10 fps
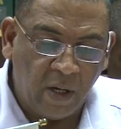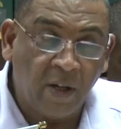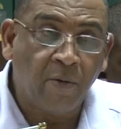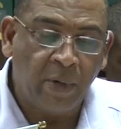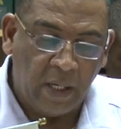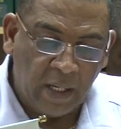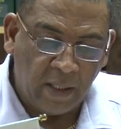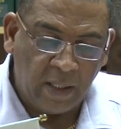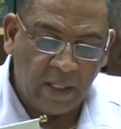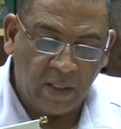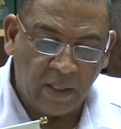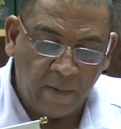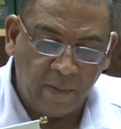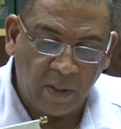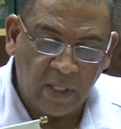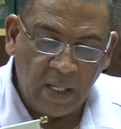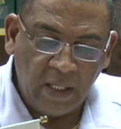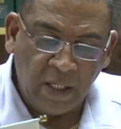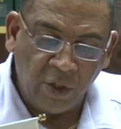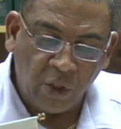unrelentless efforts
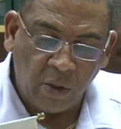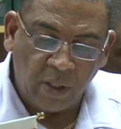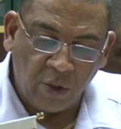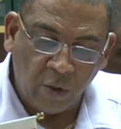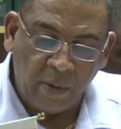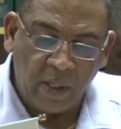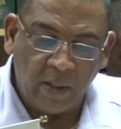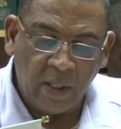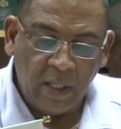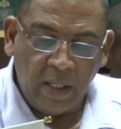in assuring